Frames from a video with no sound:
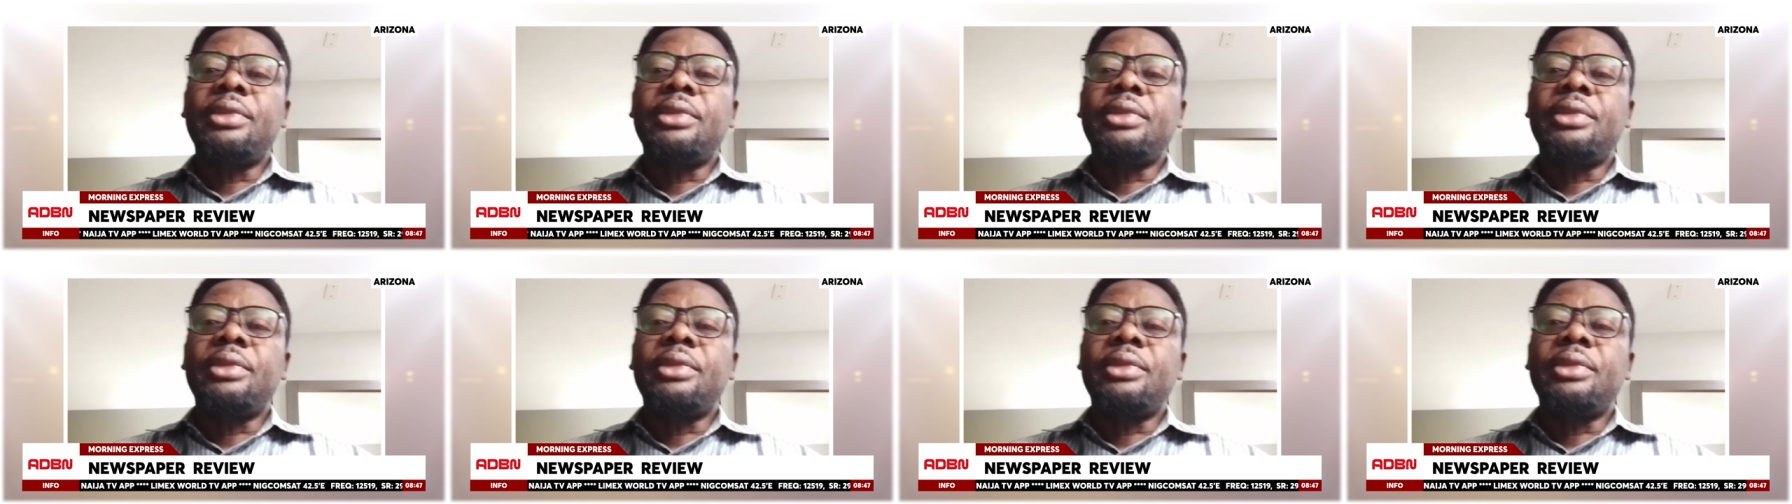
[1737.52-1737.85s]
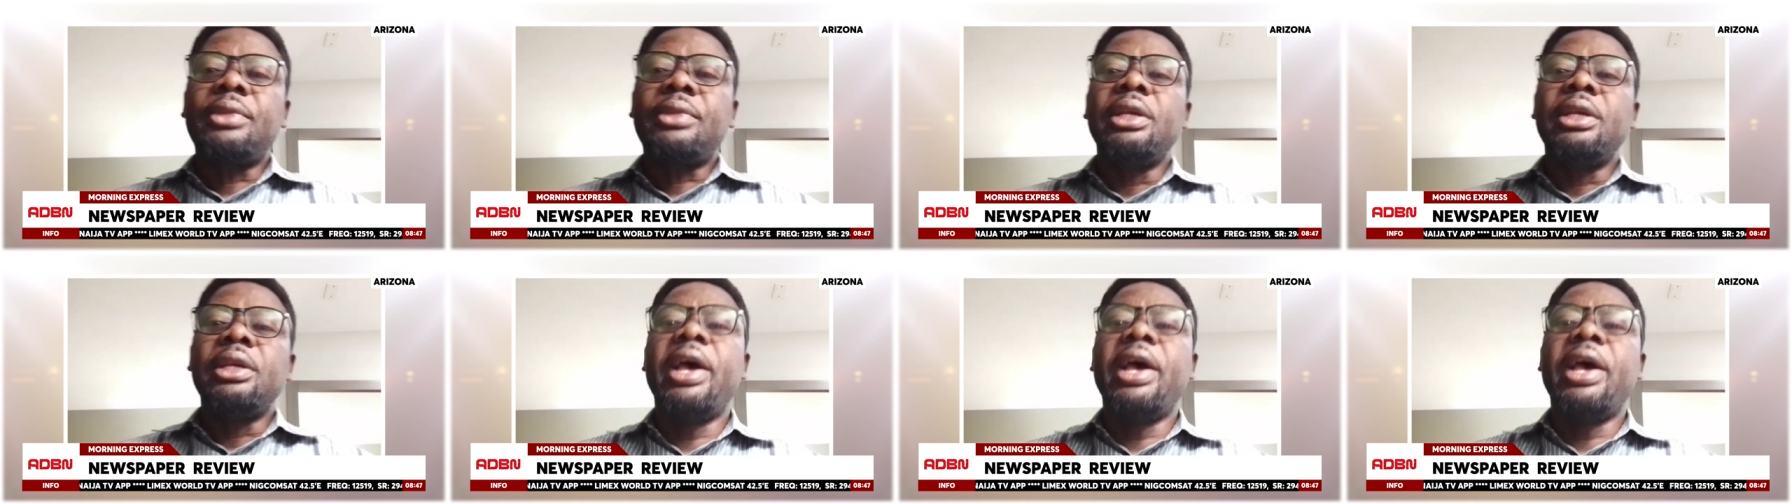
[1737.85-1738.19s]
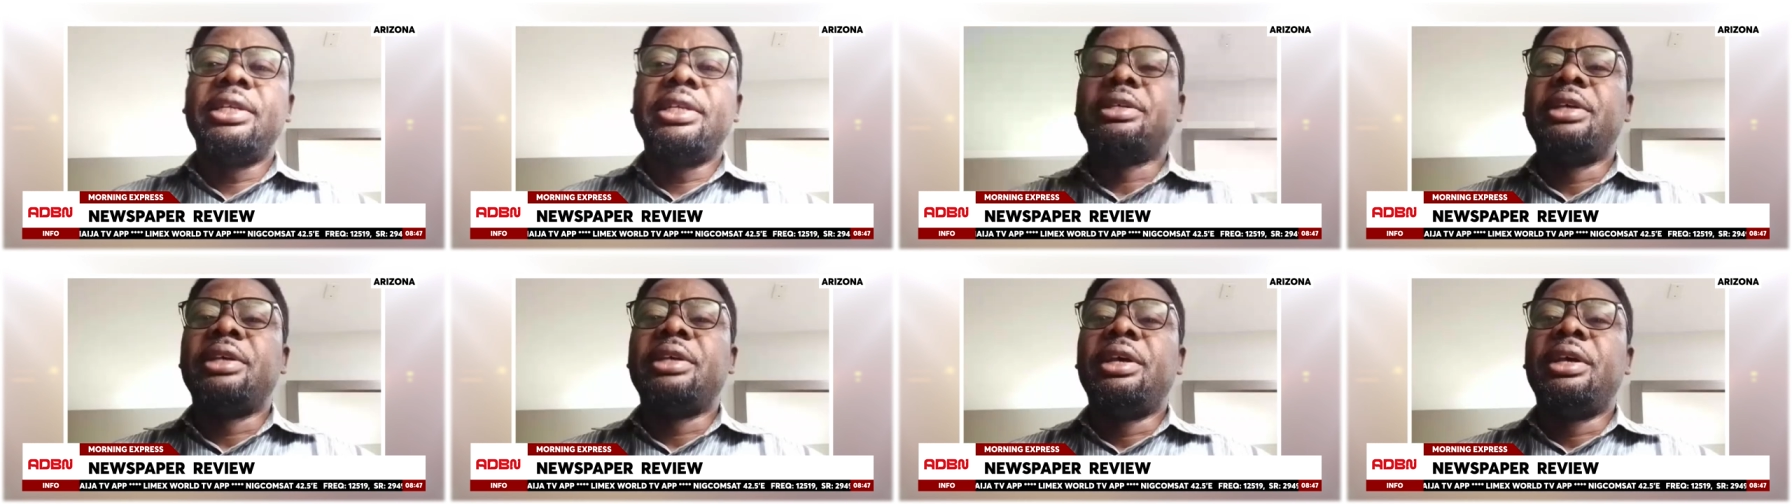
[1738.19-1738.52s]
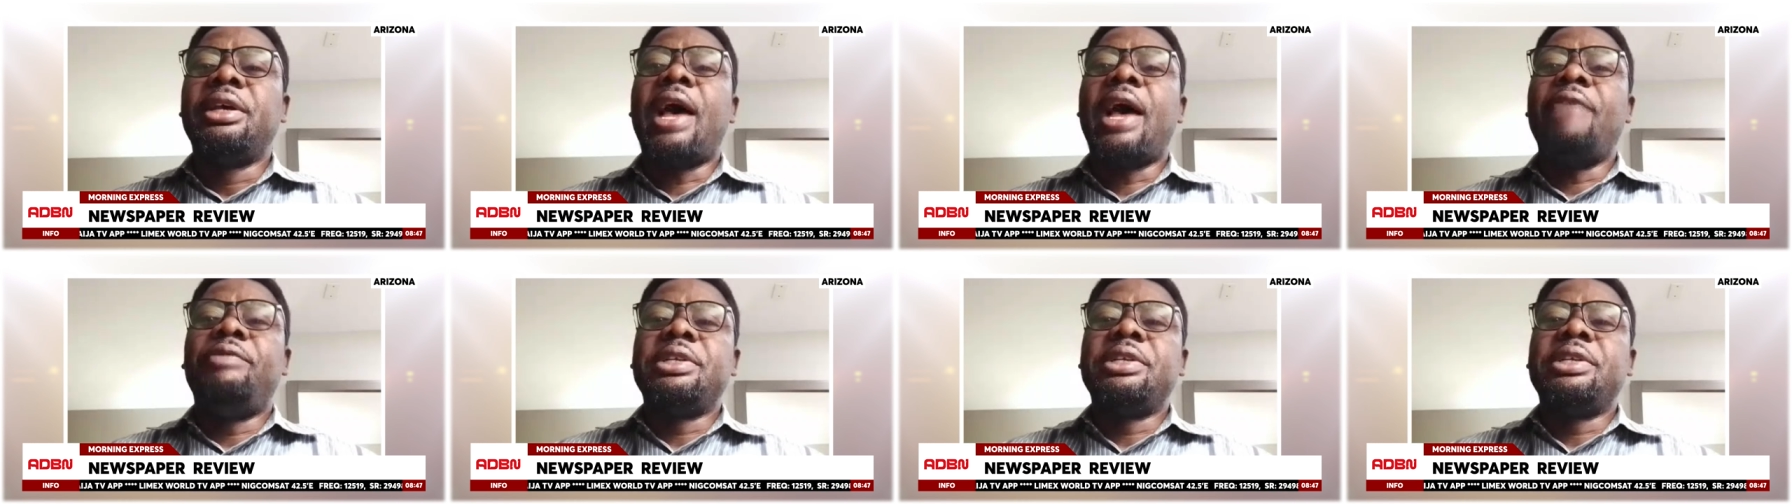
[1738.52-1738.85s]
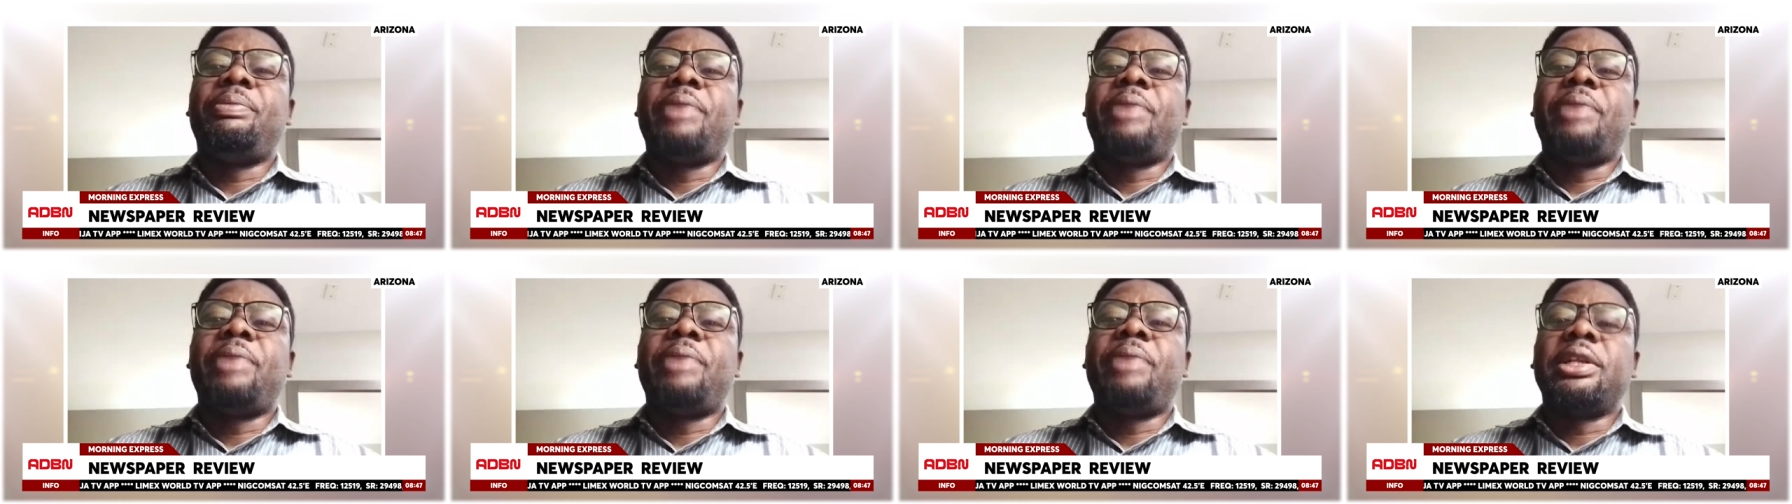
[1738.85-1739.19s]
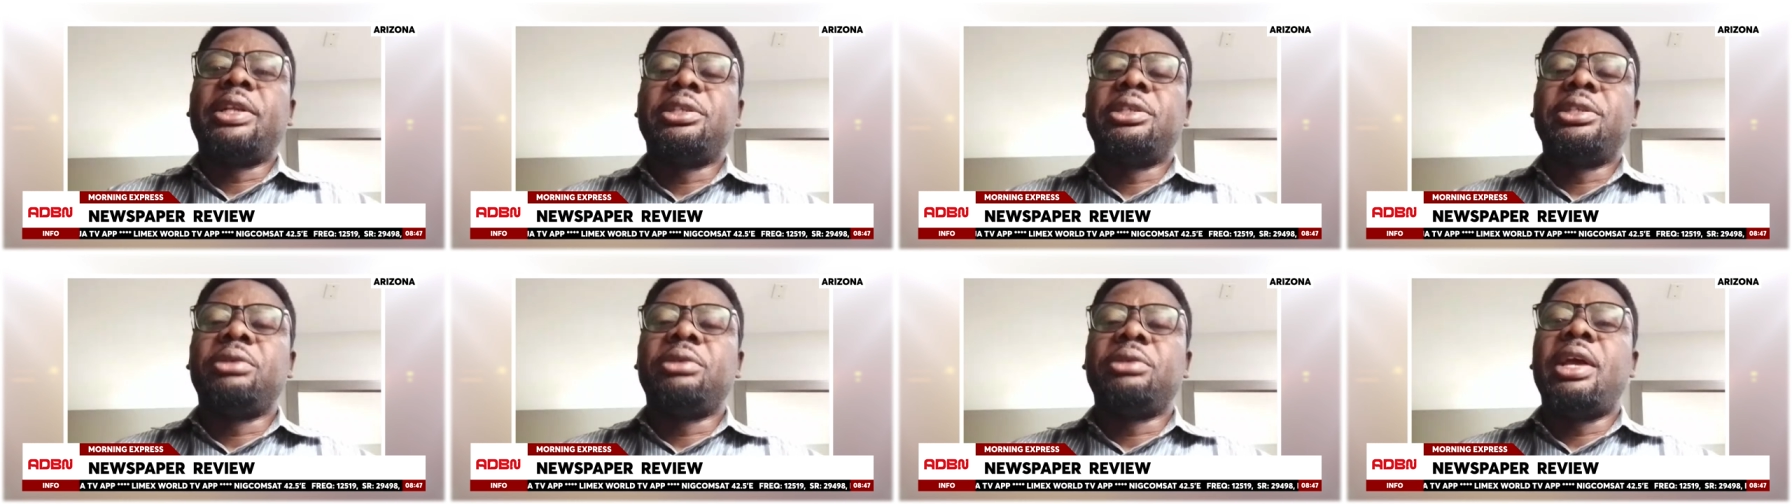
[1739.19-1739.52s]
Here in the United States,
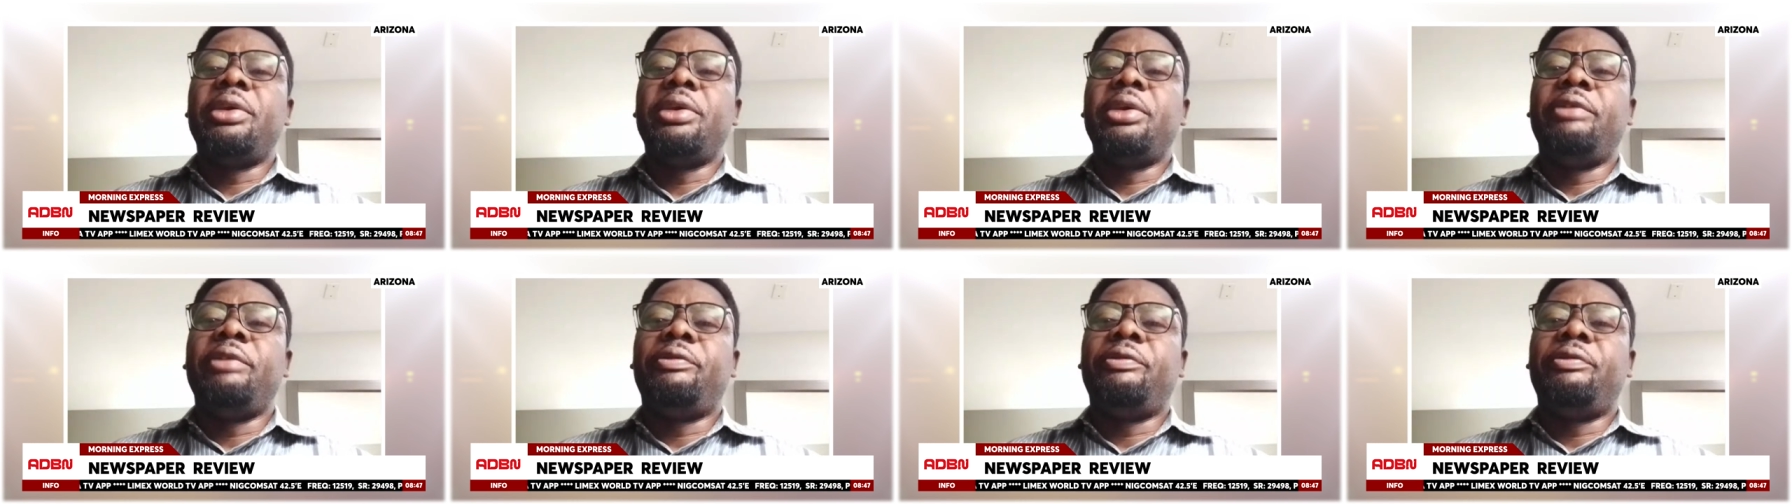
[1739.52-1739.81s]
I visited a